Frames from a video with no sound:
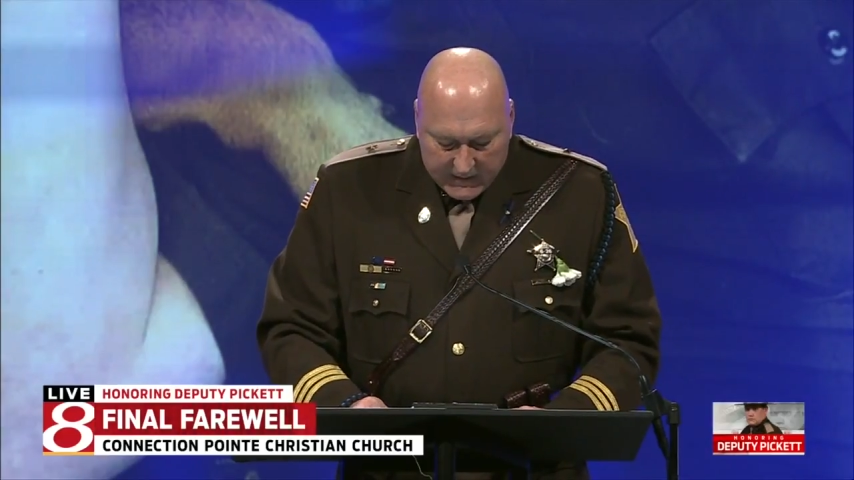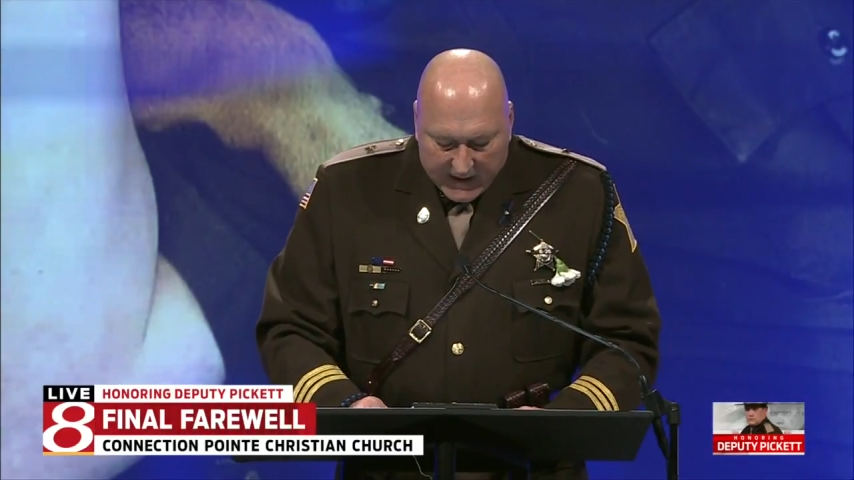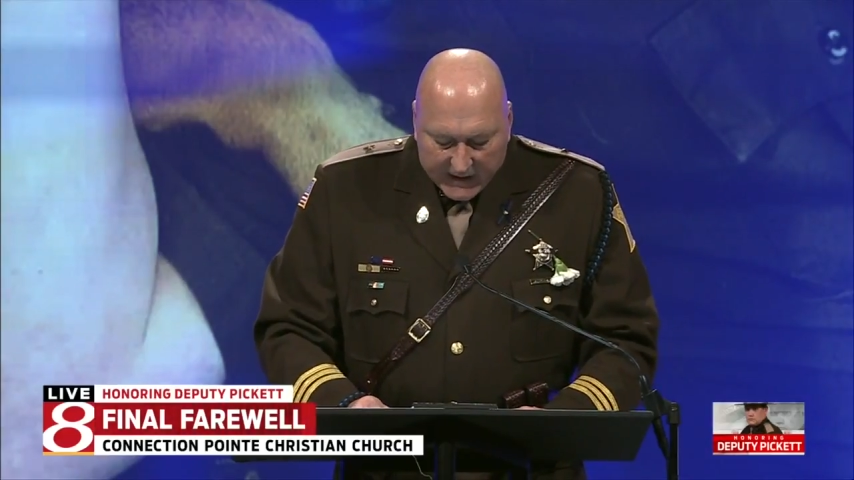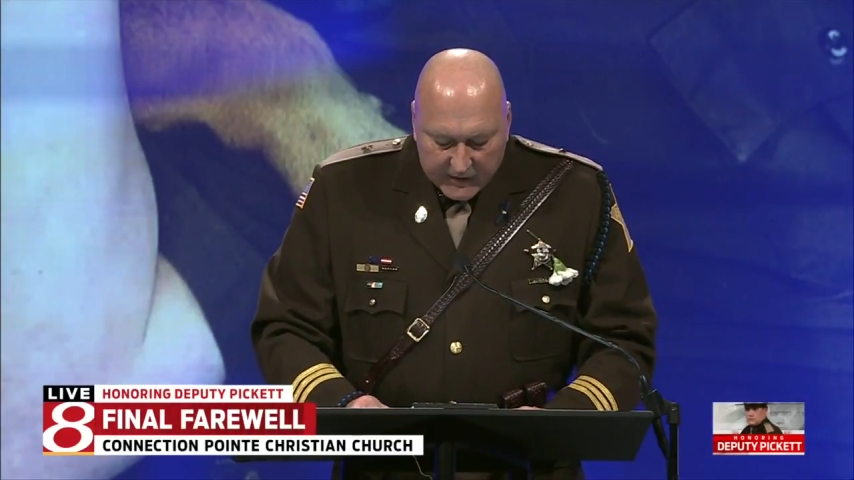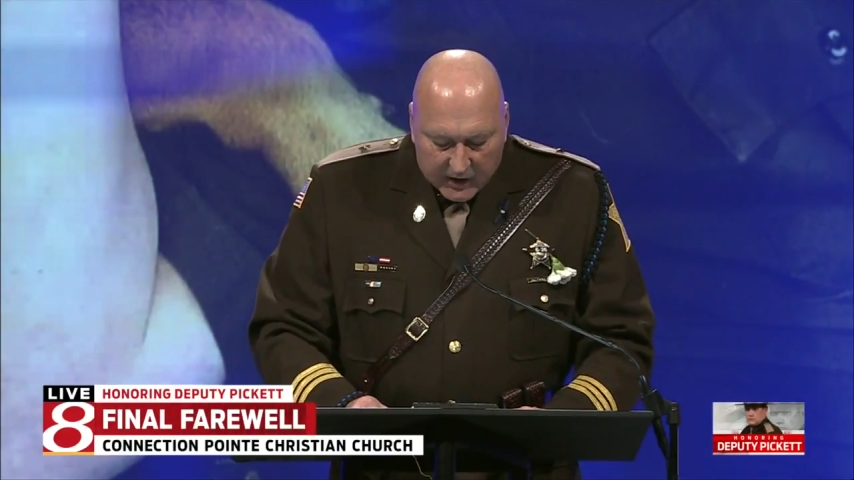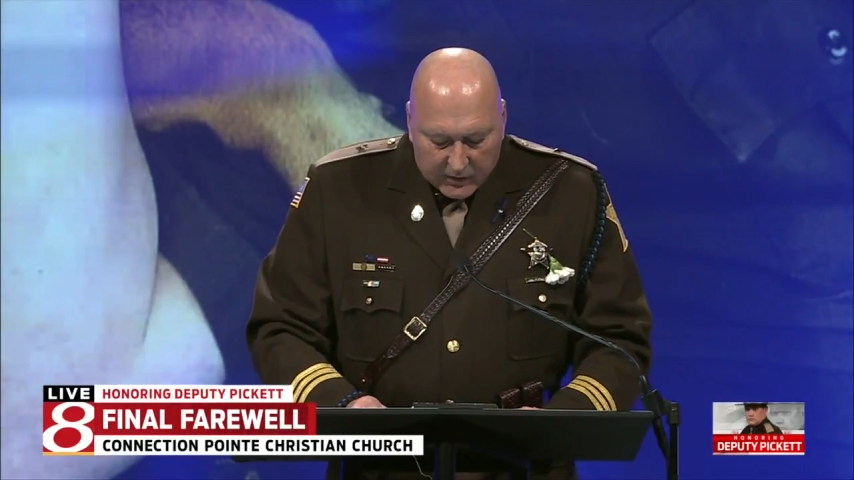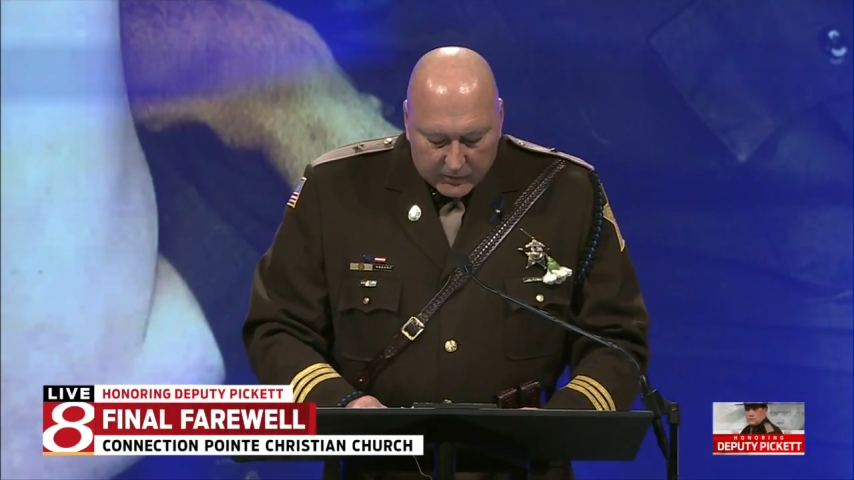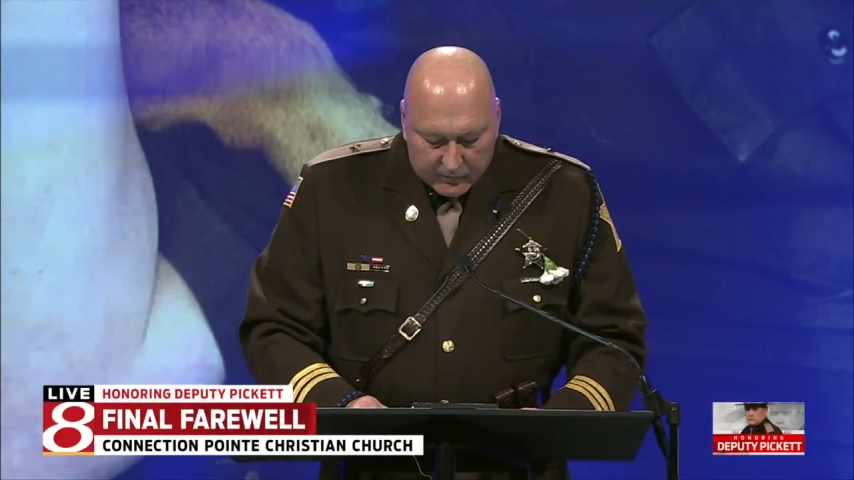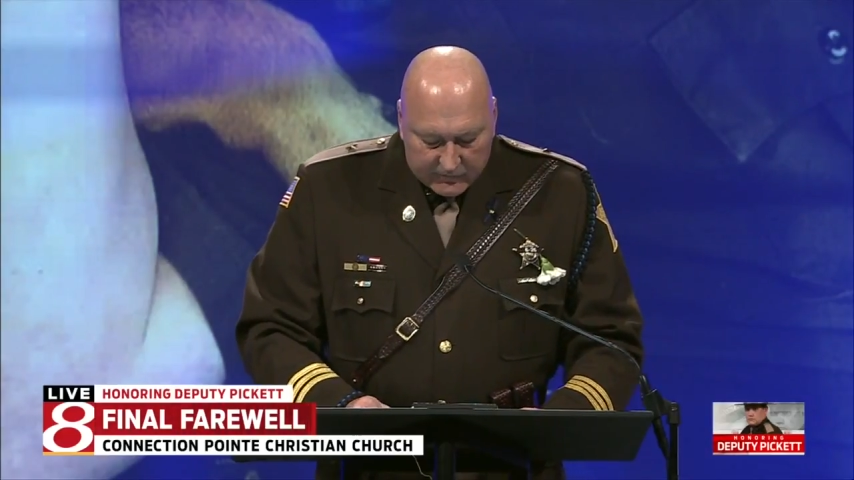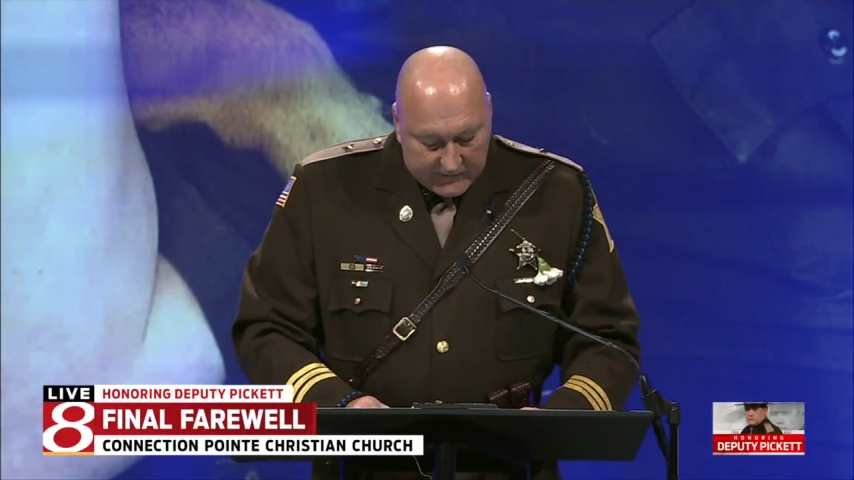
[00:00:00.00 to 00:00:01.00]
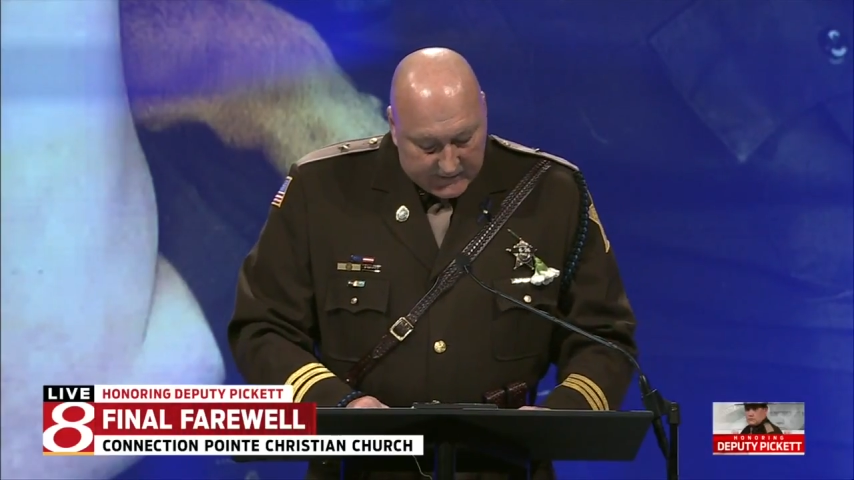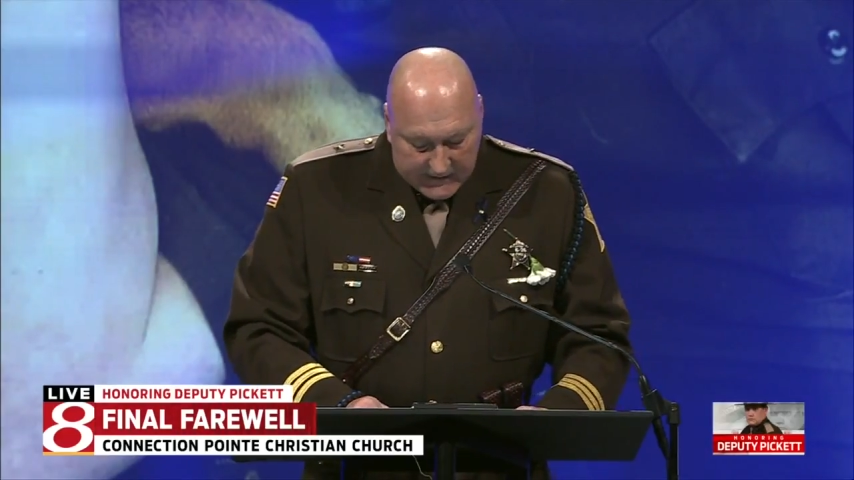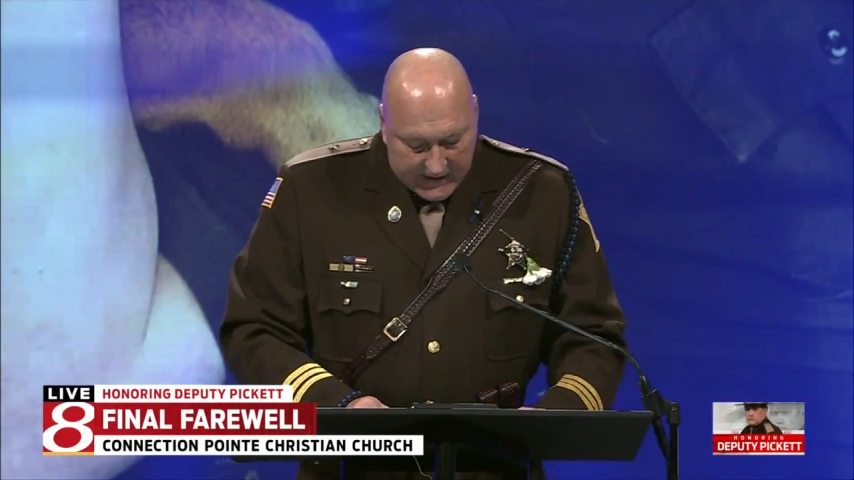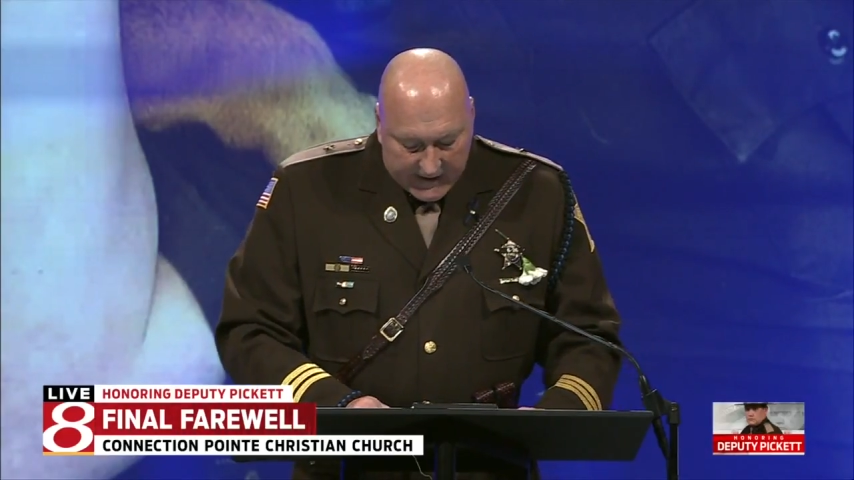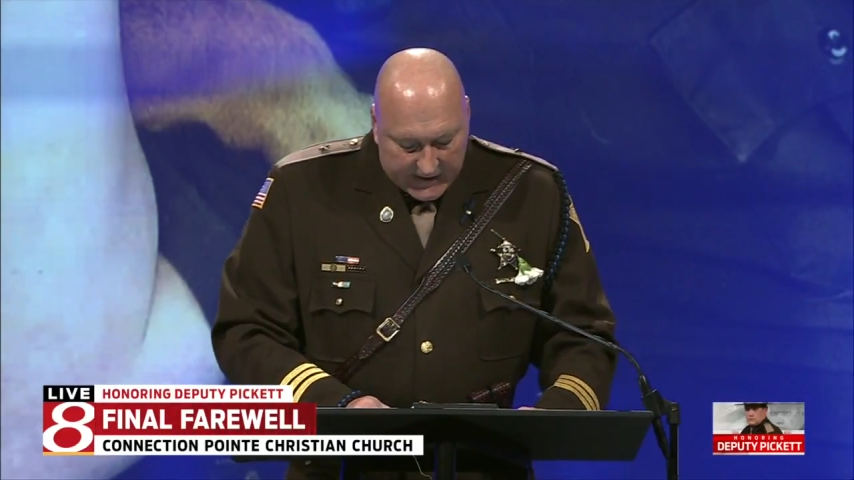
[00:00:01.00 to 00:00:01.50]
God knows
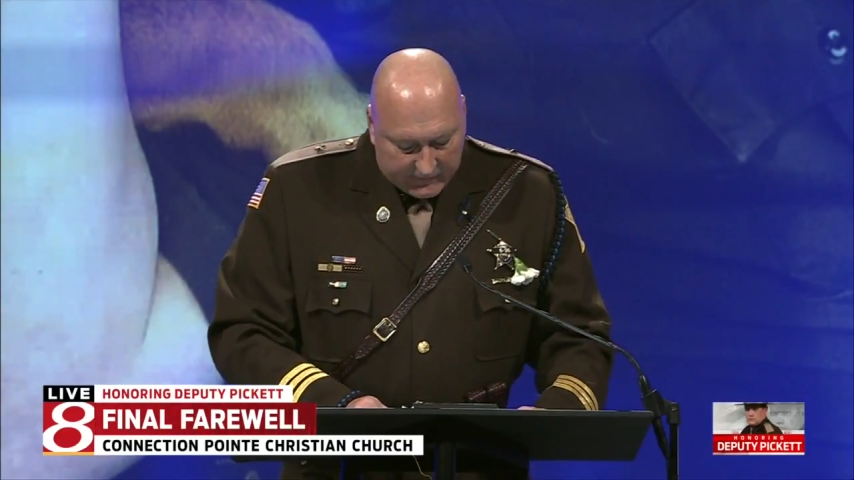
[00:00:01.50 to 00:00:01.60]
None